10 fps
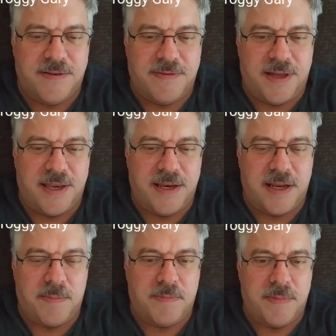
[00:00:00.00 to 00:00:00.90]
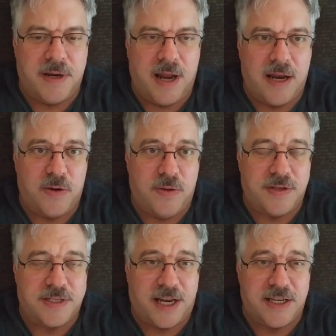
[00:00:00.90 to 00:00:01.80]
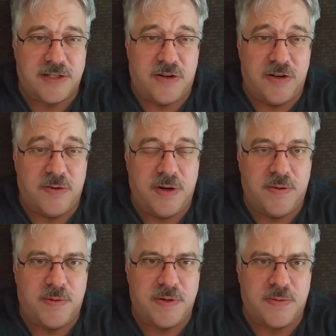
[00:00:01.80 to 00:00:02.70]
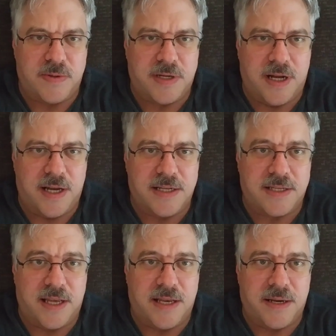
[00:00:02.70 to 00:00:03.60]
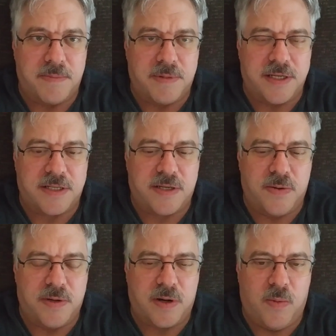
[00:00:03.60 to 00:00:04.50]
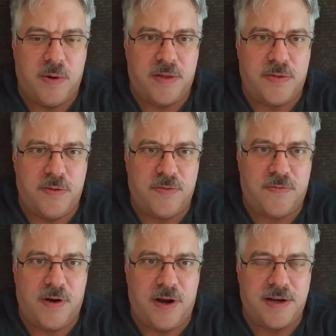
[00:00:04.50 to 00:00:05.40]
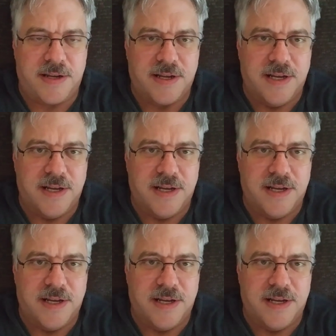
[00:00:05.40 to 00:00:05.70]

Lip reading: they ended up not doing the second surgery, which was nice. They ended up just going in through the front.